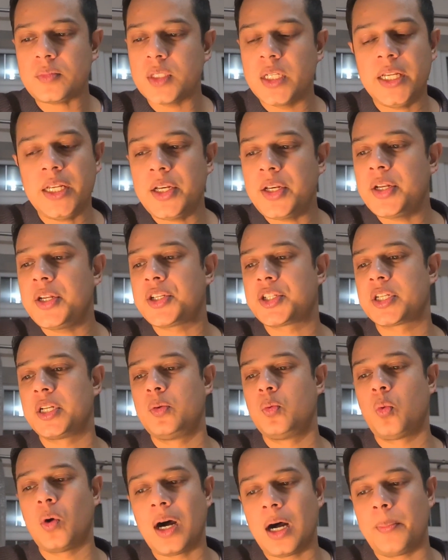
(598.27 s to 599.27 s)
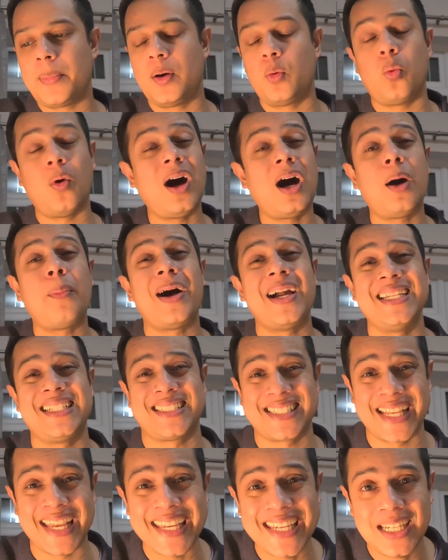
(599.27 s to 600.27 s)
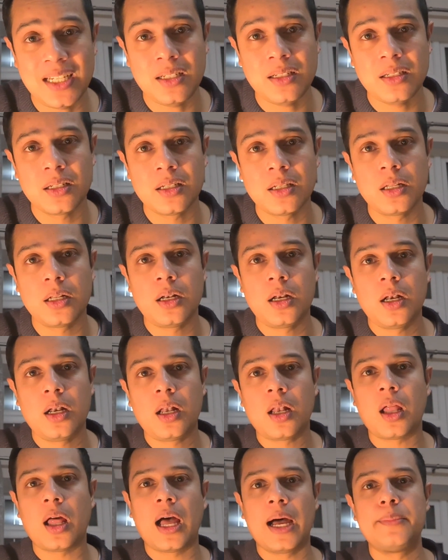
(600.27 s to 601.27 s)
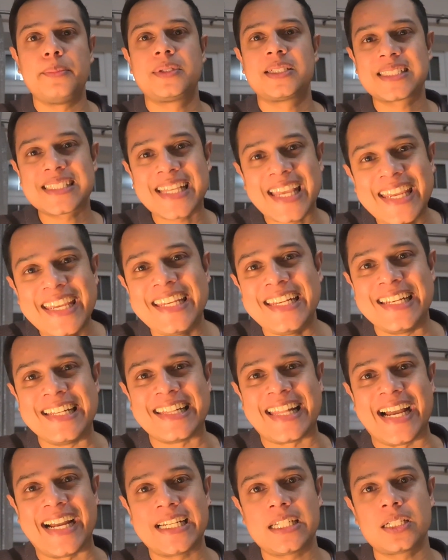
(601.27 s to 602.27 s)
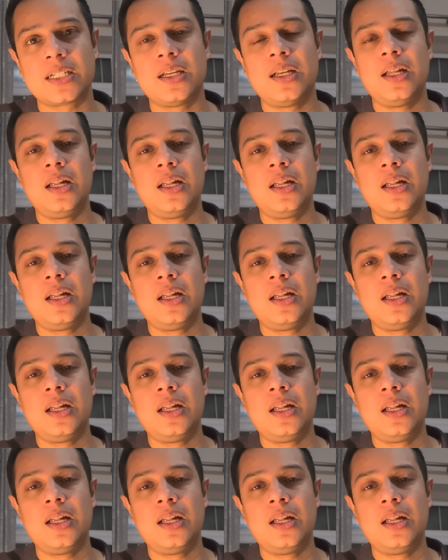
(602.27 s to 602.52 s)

in a nutshell, what am I saying? I'm saying that